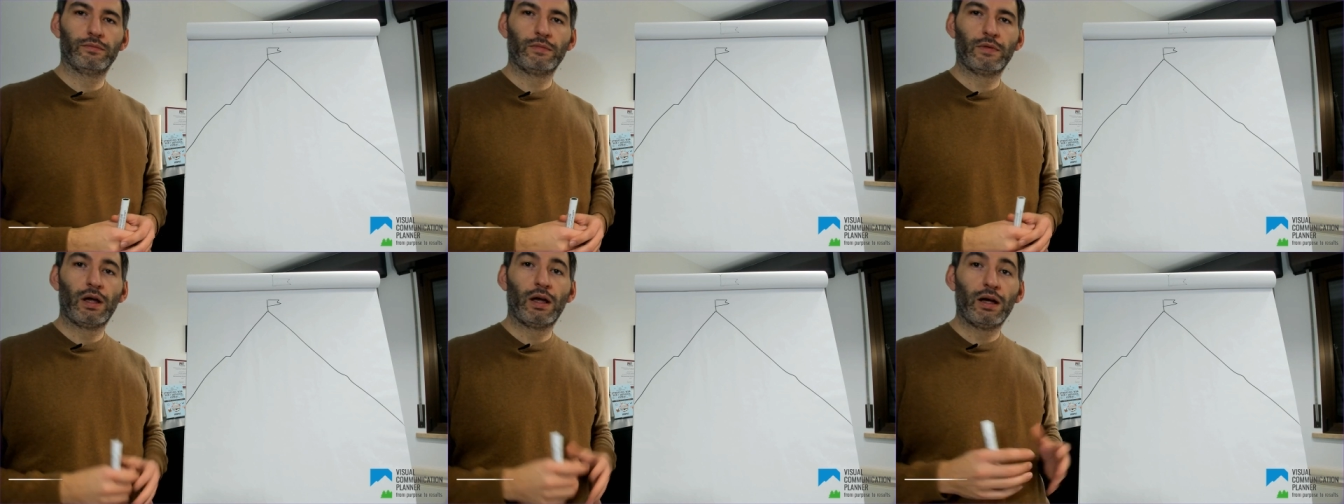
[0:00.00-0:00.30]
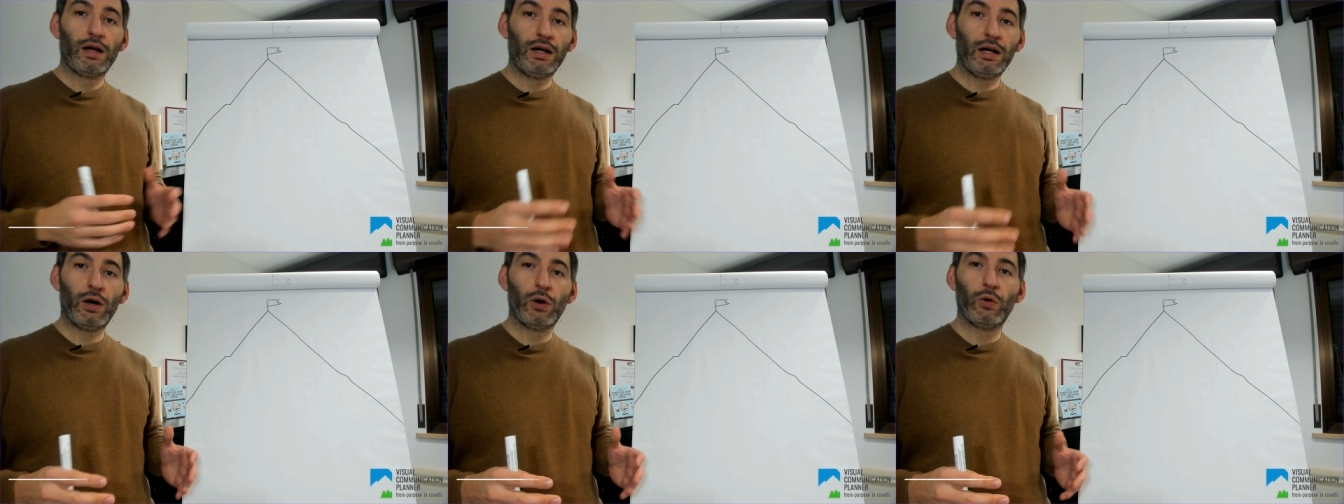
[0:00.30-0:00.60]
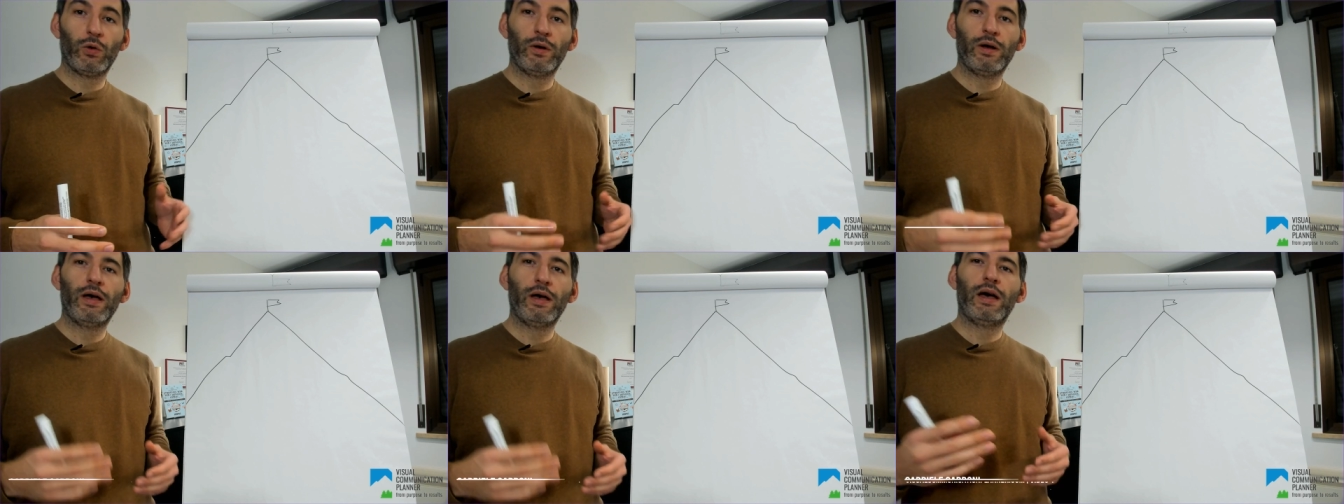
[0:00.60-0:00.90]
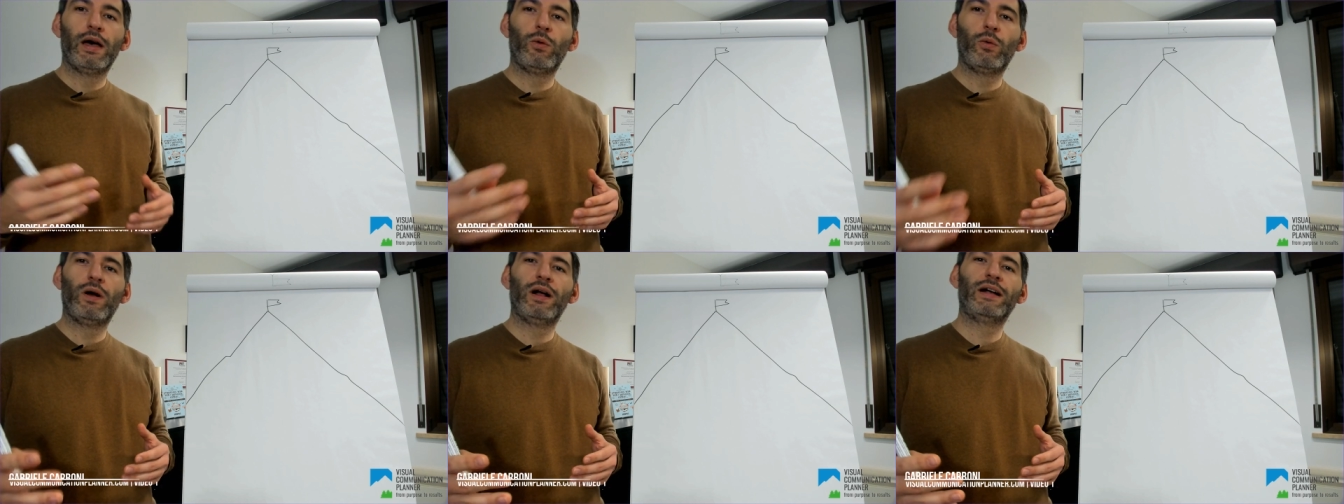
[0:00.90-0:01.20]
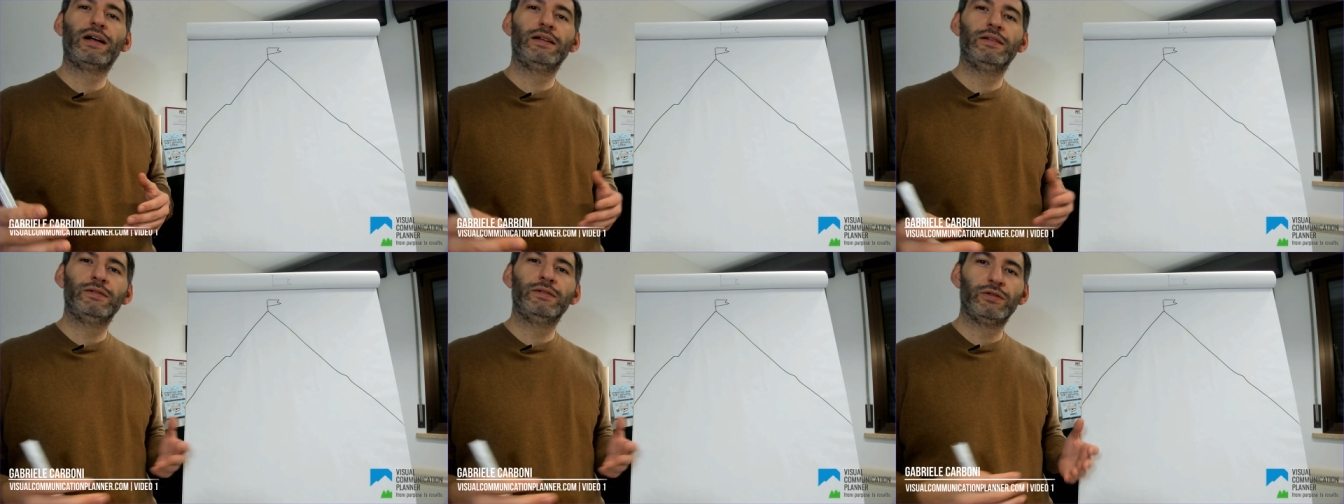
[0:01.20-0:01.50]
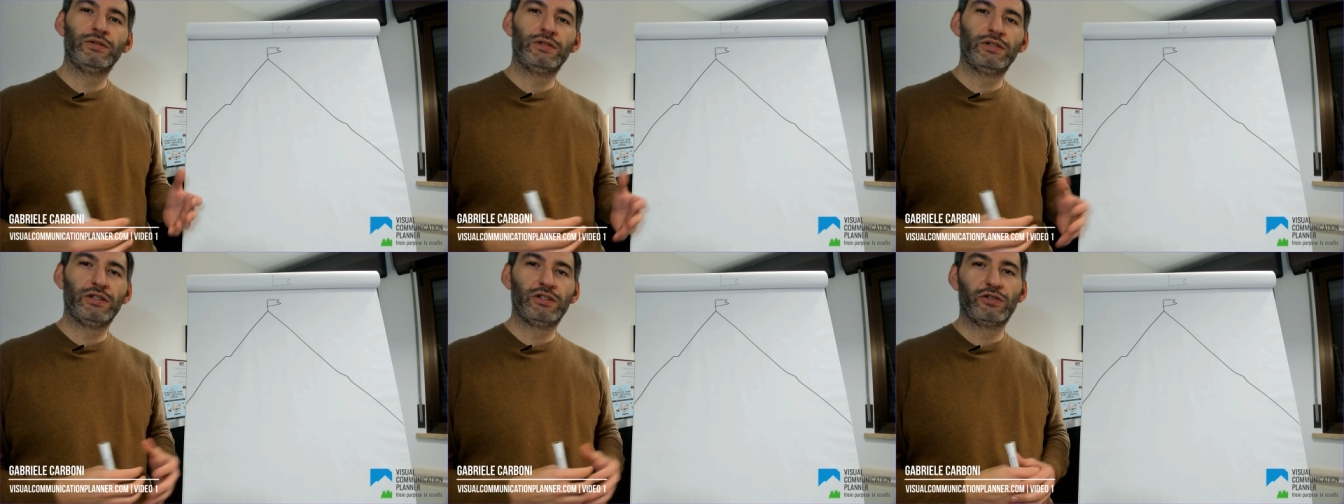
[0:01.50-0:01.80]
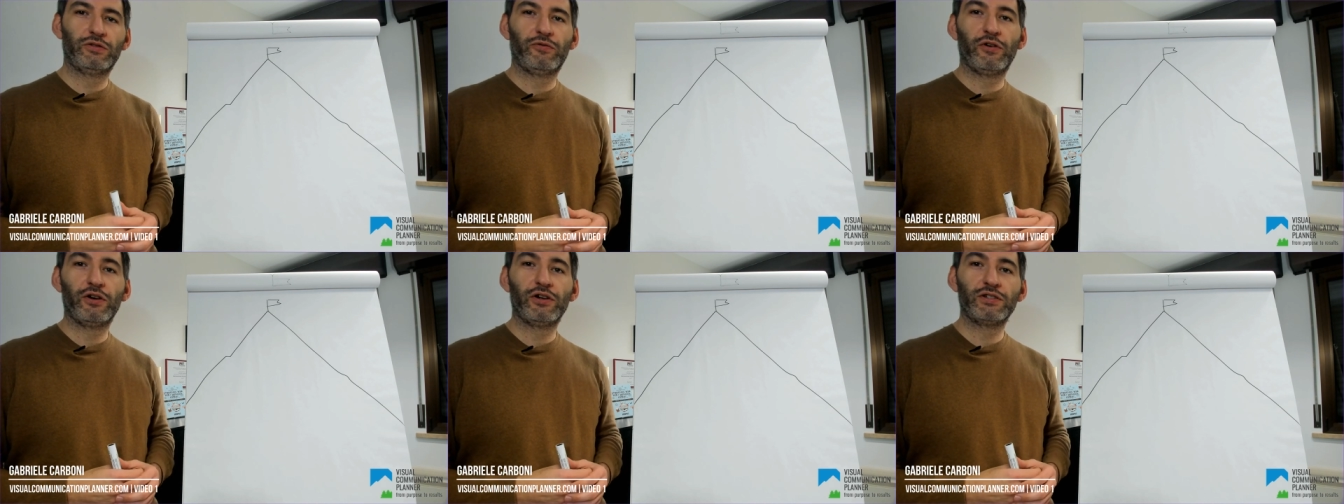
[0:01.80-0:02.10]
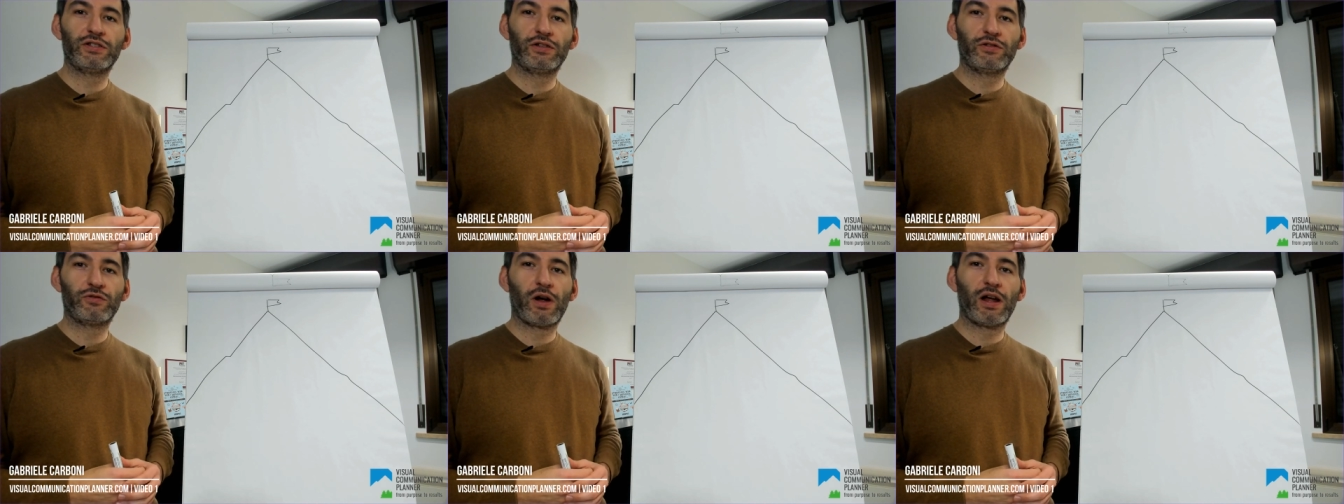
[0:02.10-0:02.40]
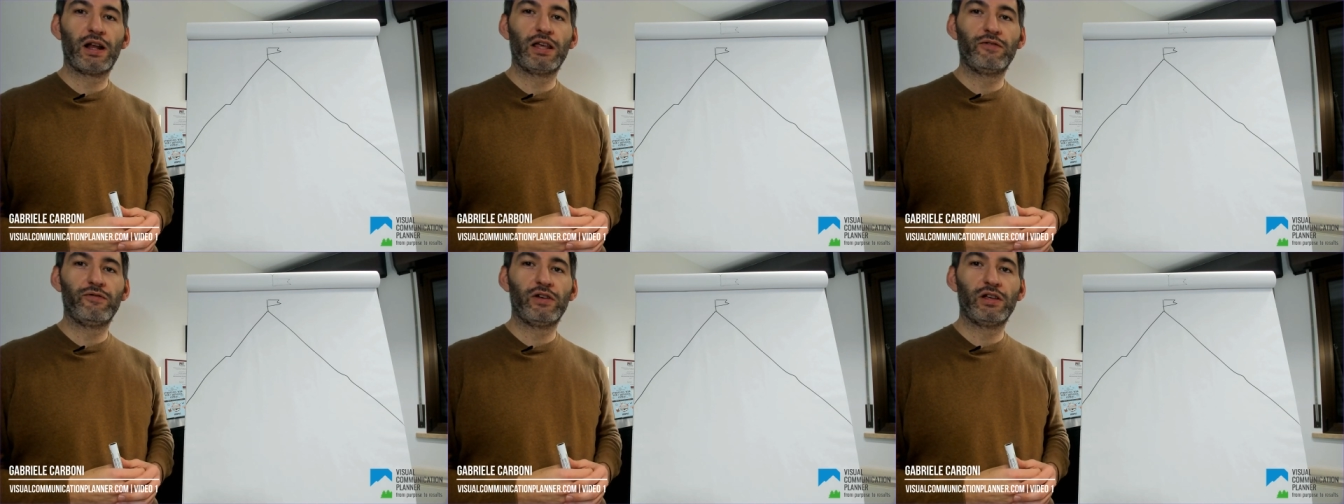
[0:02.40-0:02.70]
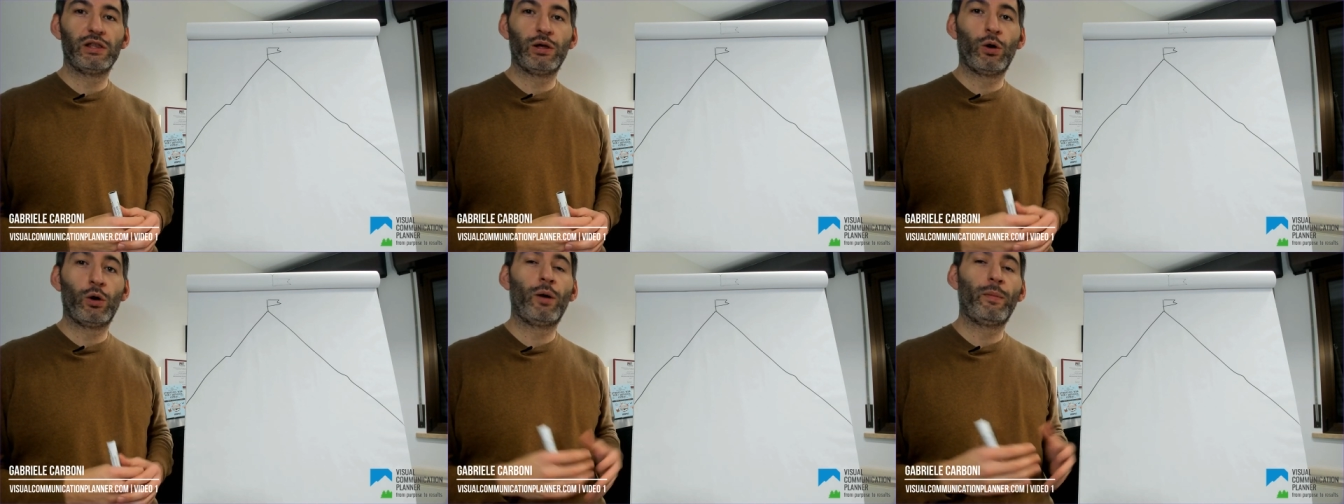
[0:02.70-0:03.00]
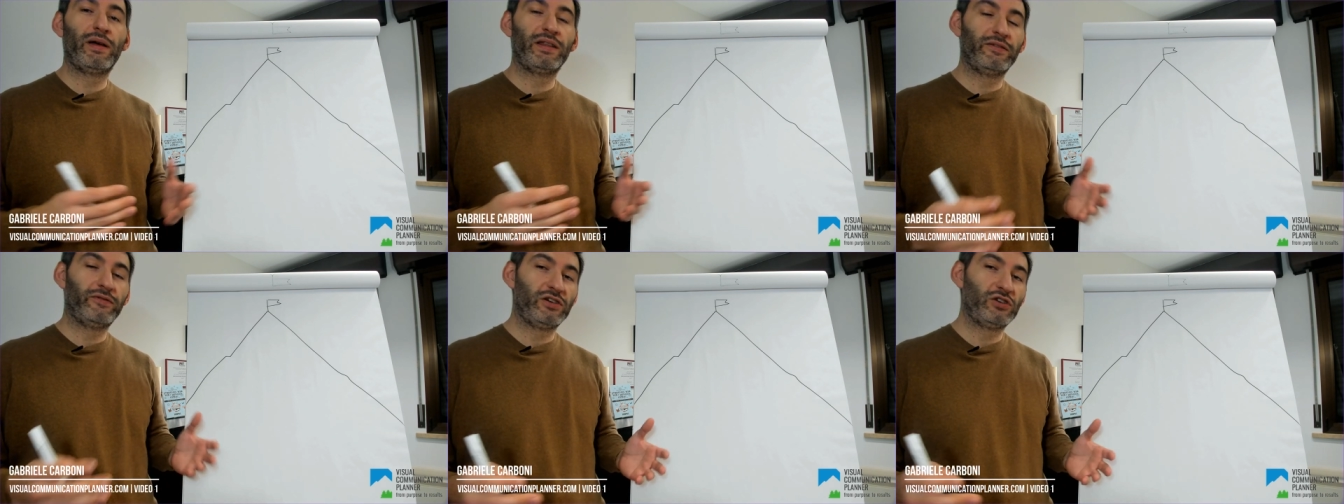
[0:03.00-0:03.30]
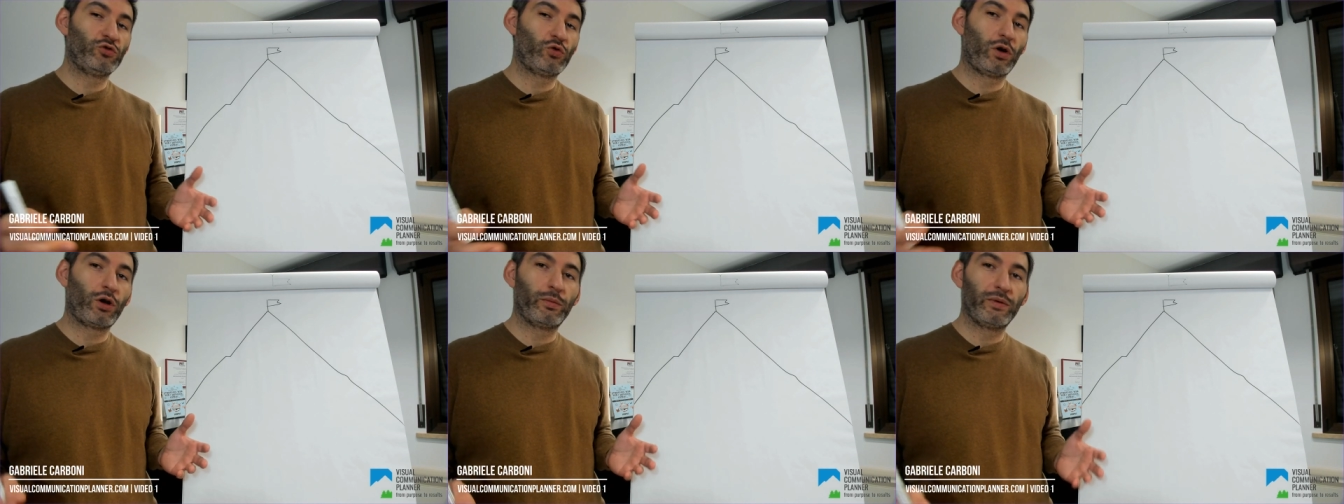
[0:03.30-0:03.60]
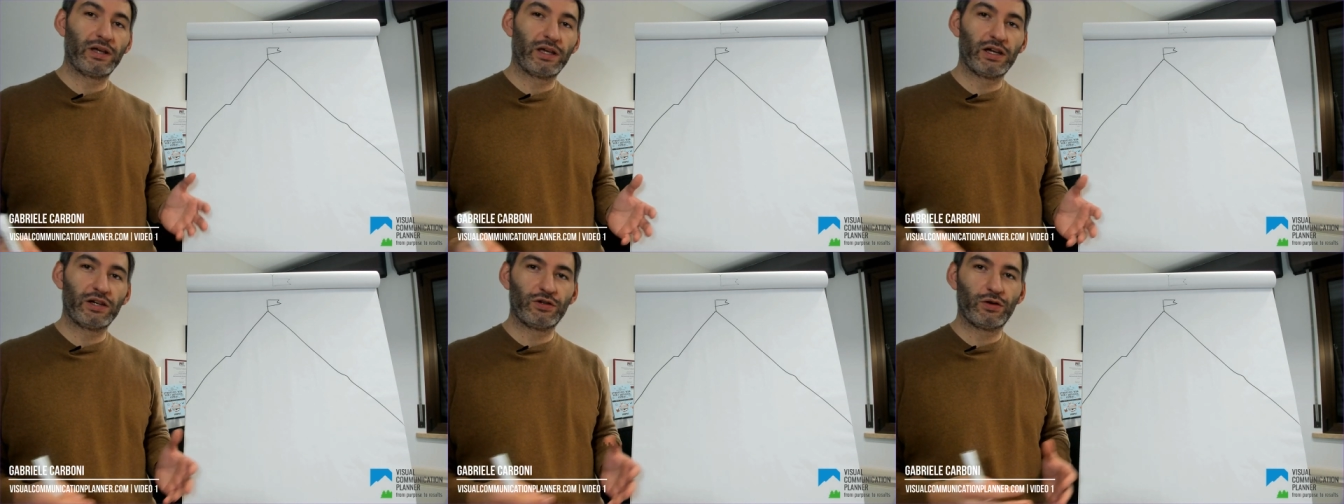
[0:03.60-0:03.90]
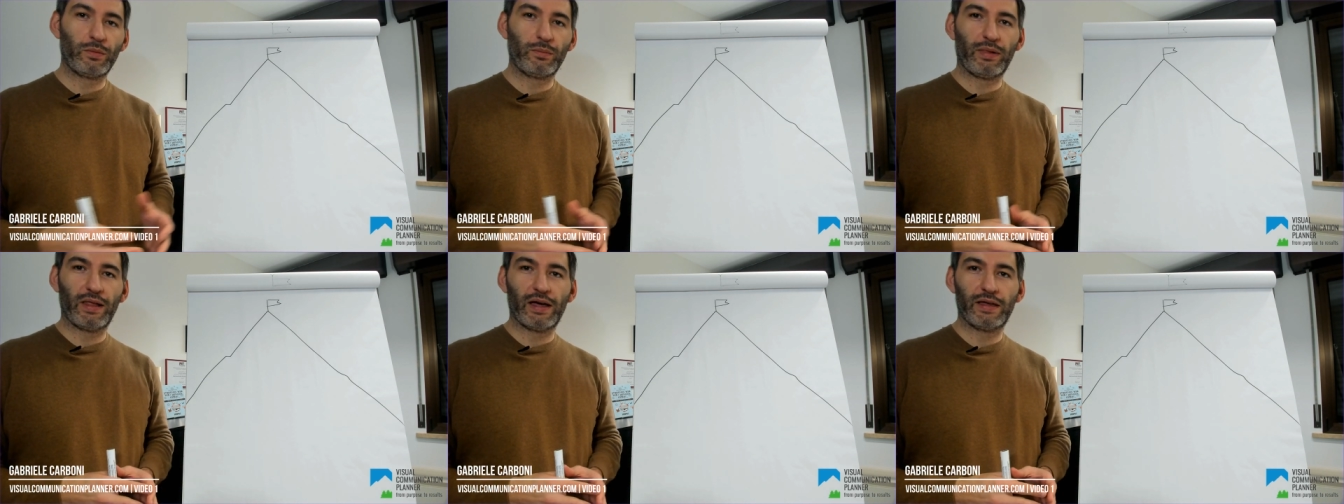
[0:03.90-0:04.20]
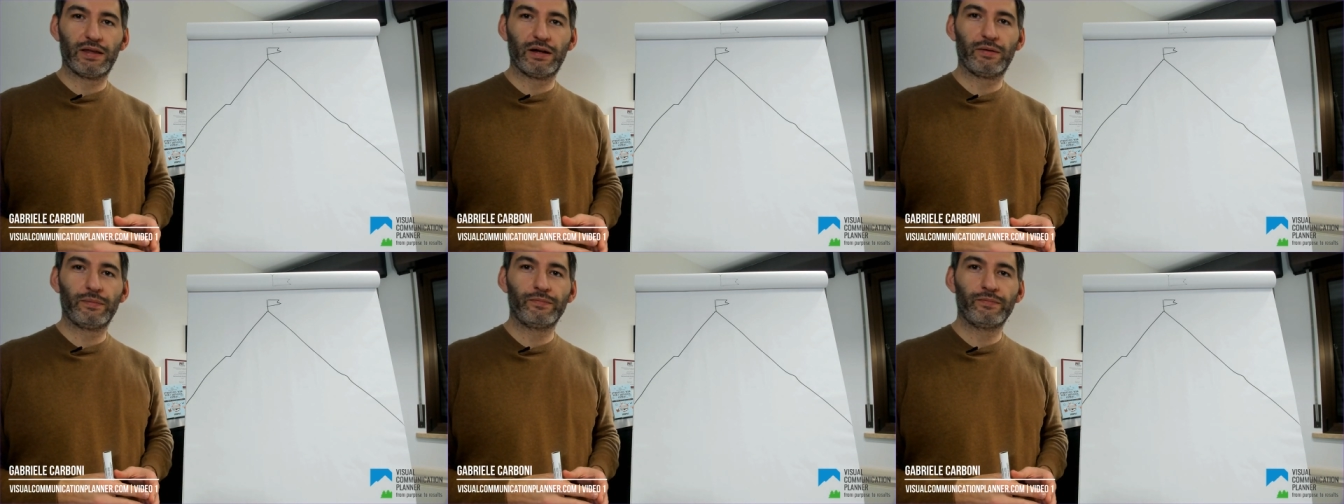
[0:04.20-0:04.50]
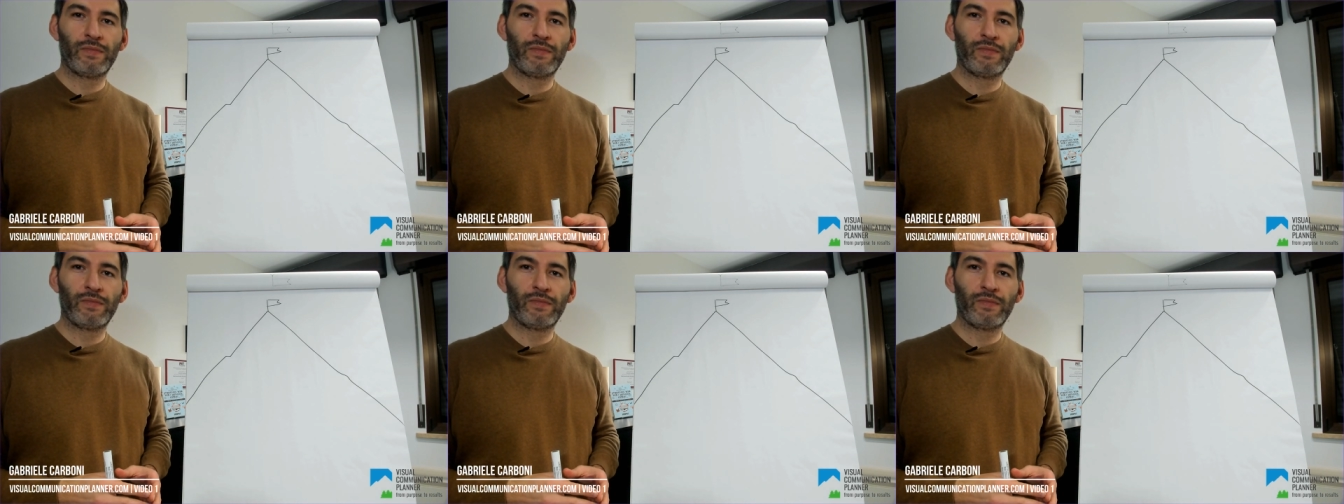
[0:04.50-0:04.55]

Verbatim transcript: Hello and welcome to this first training video about the Visual Communication Planner.